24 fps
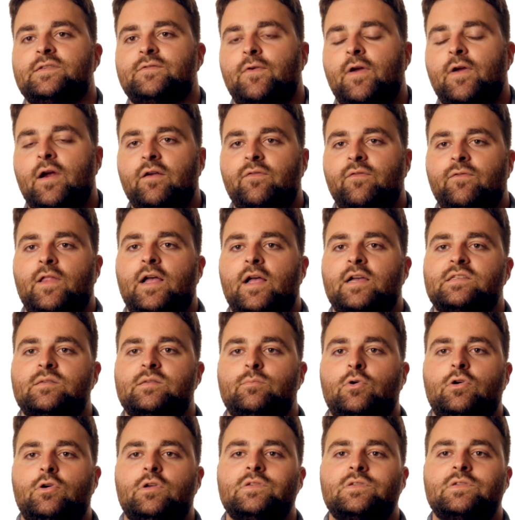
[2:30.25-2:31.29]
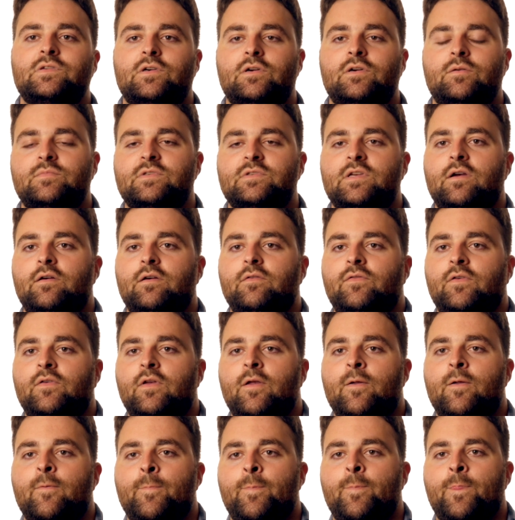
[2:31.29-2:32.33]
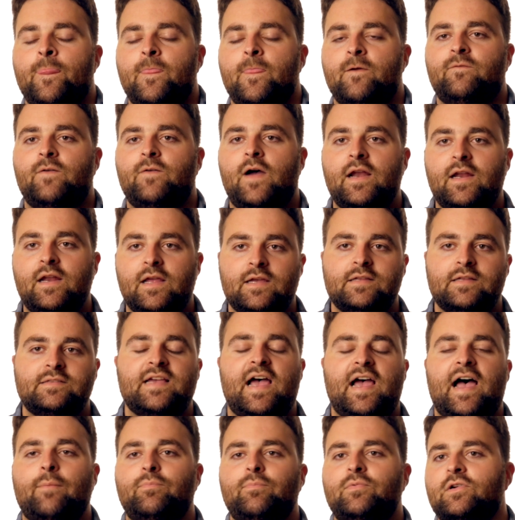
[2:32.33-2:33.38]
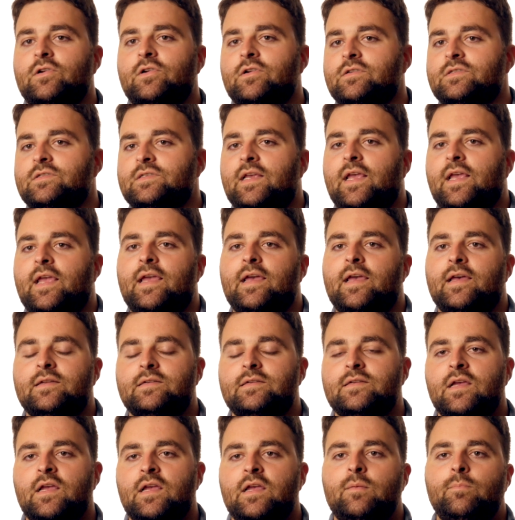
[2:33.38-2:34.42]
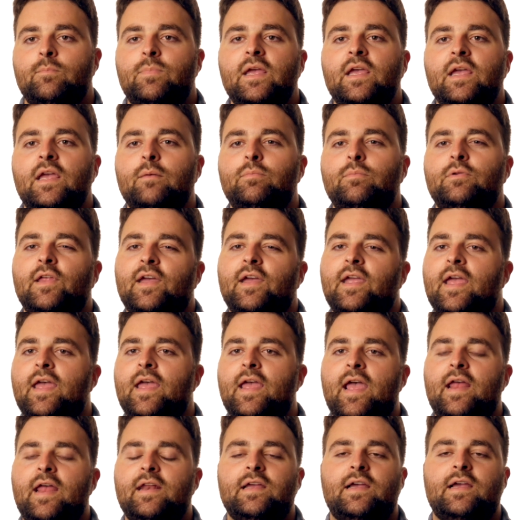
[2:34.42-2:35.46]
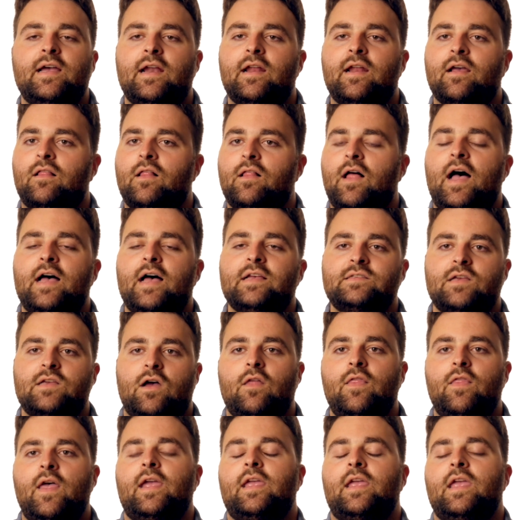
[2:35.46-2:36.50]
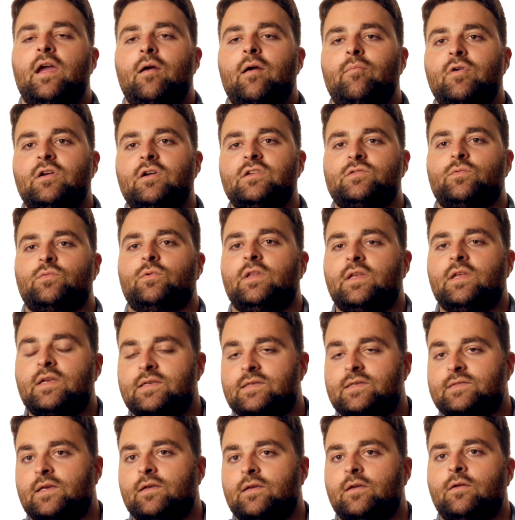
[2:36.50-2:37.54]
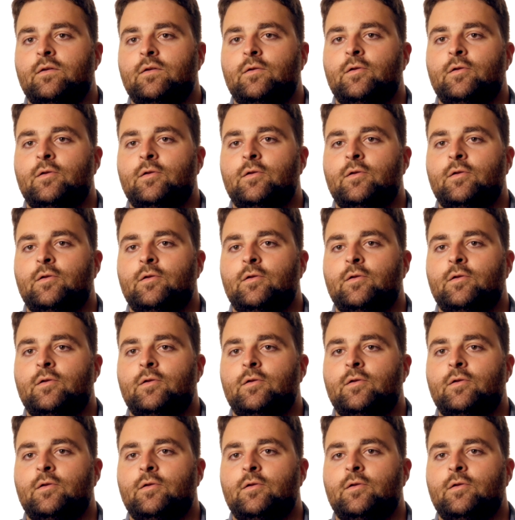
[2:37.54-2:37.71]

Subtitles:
very flexible in terms of finding adapters, and being able to get any kind of glass on that camera is really easy.